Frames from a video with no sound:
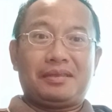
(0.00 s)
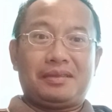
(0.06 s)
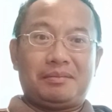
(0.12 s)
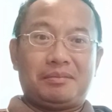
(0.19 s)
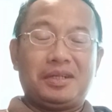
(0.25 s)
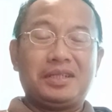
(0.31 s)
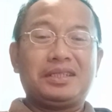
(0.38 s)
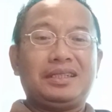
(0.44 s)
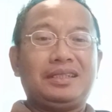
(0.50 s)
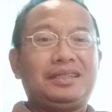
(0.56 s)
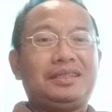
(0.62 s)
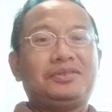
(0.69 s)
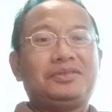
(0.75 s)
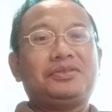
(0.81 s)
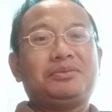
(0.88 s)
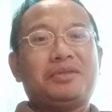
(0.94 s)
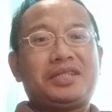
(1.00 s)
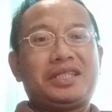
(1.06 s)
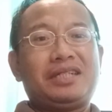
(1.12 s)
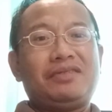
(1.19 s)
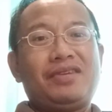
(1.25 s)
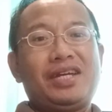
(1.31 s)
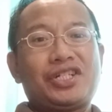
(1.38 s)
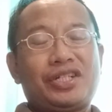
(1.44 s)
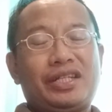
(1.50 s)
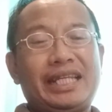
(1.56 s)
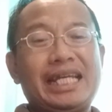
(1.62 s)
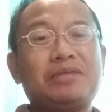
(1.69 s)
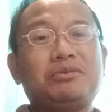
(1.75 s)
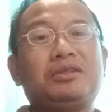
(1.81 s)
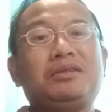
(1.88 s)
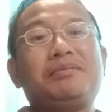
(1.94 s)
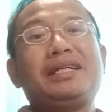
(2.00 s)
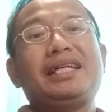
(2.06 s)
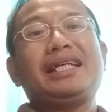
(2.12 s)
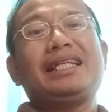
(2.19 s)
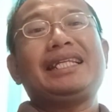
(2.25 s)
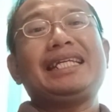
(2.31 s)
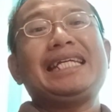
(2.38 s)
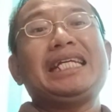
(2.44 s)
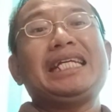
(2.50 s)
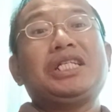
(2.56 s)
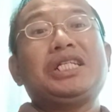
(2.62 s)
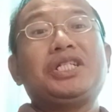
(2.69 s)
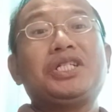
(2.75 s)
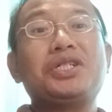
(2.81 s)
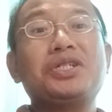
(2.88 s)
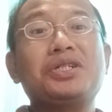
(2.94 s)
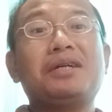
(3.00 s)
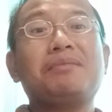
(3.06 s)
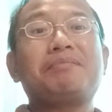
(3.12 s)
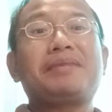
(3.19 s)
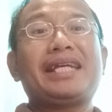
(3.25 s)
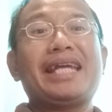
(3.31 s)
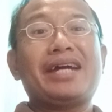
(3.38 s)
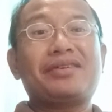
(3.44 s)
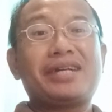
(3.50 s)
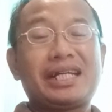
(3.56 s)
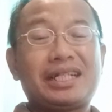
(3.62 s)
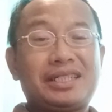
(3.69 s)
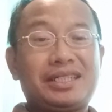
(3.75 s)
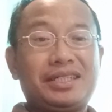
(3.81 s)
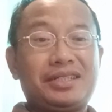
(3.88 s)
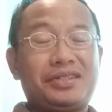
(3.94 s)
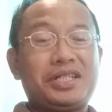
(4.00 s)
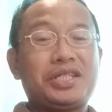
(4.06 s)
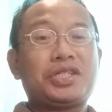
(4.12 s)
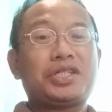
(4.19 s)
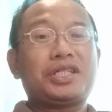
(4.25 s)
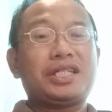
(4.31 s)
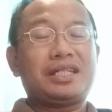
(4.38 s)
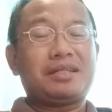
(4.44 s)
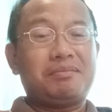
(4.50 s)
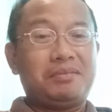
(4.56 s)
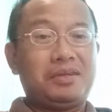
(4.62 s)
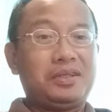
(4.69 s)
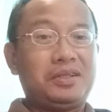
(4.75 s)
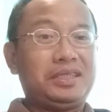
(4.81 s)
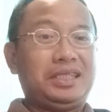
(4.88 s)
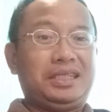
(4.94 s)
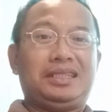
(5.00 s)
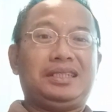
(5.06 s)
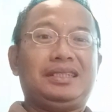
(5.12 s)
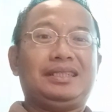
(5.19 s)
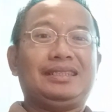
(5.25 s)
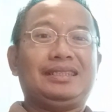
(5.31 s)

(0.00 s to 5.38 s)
model of motivation, that will be the job characteristic model.